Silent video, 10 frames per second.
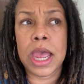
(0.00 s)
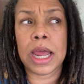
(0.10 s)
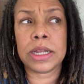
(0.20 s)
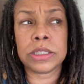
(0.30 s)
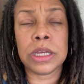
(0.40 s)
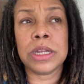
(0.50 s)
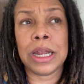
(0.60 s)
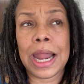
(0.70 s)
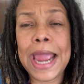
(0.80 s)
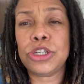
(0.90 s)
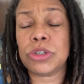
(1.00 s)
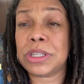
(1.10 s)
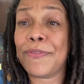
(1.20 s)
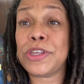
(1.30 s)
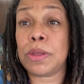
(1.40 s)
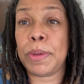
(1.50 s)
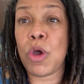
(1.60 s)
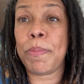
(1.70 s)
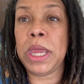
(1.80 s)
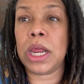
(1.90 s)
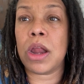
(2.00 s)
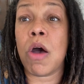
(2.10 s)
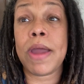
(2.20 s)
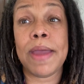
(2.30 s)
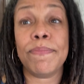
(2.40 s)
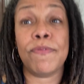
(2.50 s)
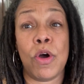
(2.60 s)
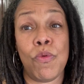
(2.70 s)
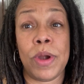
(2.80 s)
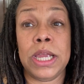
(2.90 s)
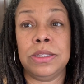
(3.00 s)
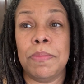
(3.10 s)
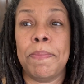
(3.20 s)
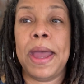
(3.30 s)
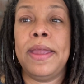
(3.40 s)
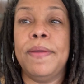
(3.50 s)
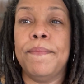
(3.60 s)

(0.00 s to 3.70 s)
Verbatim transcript: And the delight yourself is to be obedient. Okay, phone ring. Bye.